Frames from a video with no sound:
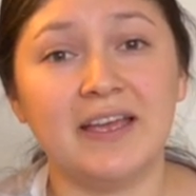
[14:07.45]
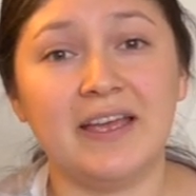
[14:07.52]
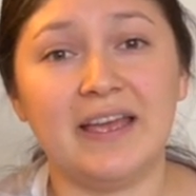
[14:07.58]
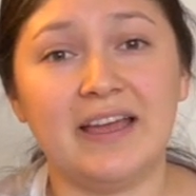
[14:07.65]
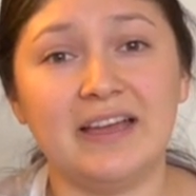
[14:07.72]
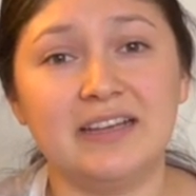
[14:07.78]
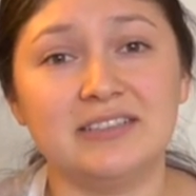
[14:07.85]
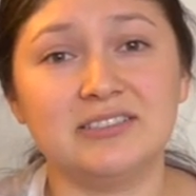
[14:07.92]

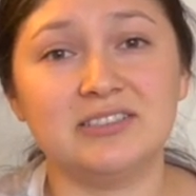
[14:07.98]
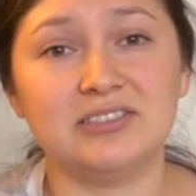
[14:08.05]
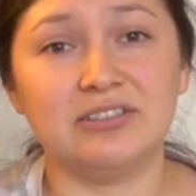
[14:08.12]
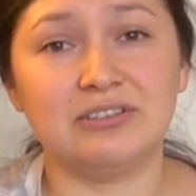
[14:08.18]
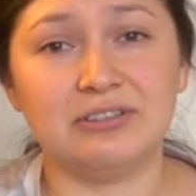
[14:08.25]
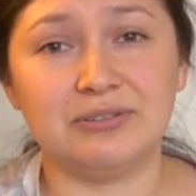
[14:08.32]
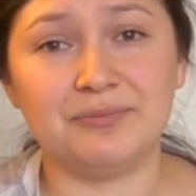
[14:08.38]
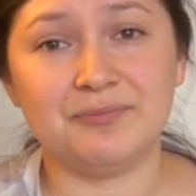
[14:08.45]
And
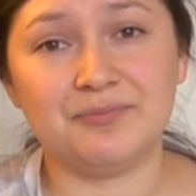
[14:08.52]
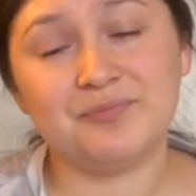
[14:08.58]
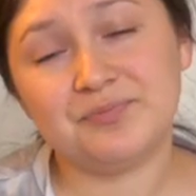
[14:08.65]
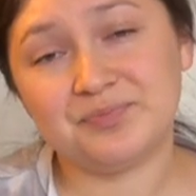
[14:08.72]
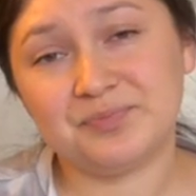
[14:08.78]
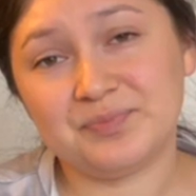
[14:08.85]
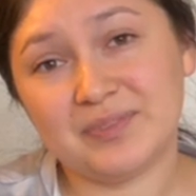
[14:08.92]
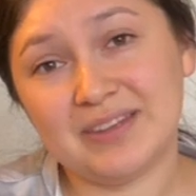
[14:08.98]
so
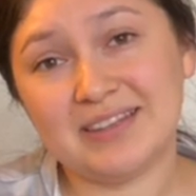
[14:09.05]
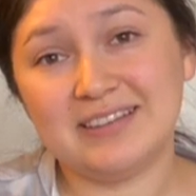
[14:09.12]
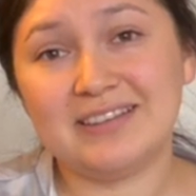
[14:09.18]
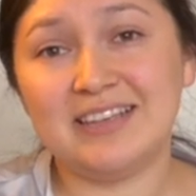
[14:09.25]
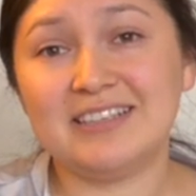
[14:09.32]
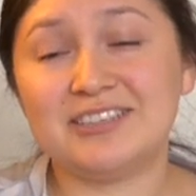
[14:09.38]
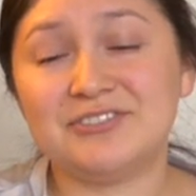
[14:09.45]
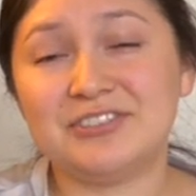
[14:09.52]

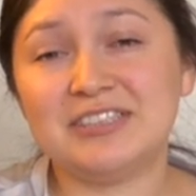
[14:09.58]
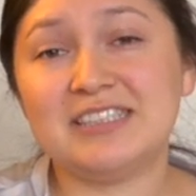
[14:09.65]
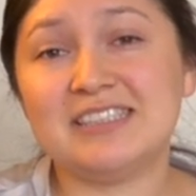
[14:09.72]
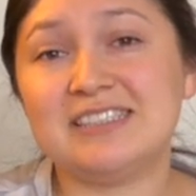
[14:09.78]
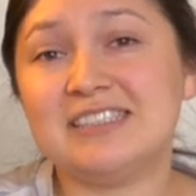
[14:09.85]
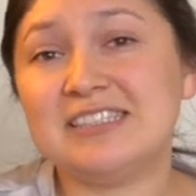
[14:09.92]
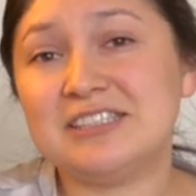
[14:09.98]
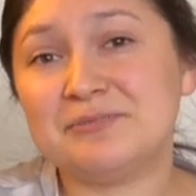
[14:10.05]
thanks for
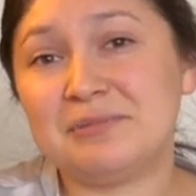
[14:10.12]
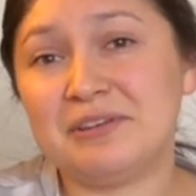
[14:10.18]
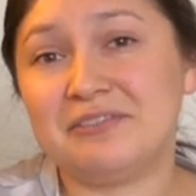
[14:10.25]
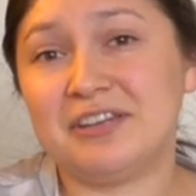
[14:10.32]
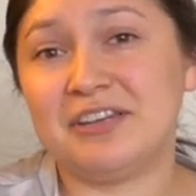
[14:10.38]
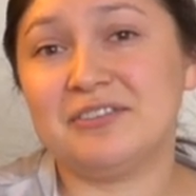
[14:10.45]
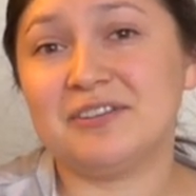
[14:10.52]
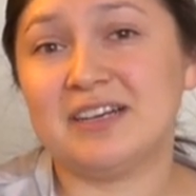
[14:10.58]
listening to my
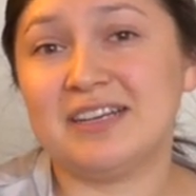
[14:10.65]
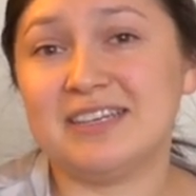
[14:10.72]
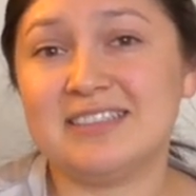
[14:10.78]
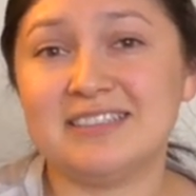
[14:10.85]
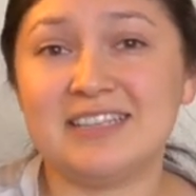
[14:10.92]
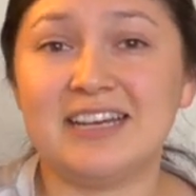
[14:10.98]
video, guys.